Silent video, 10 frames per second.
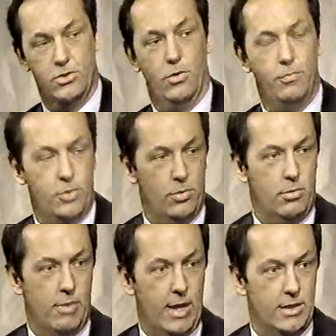So fewer
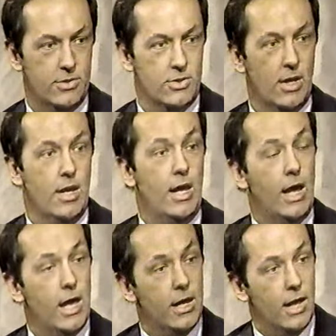rates
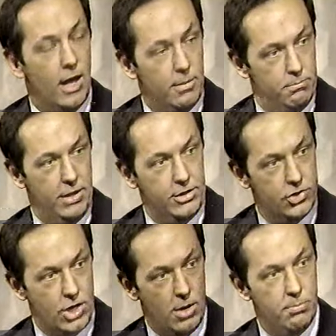and a big
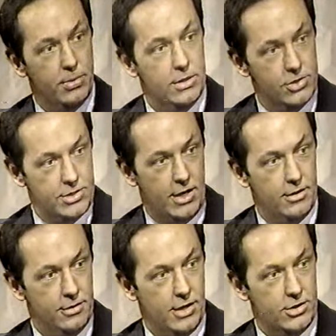jump in the standard
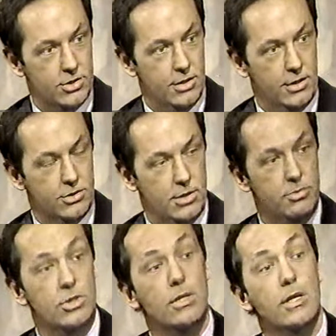deduction and
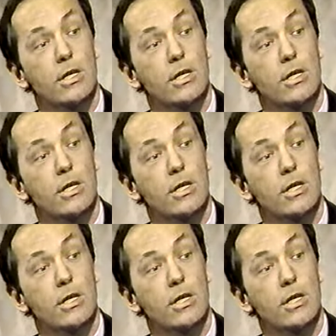exemption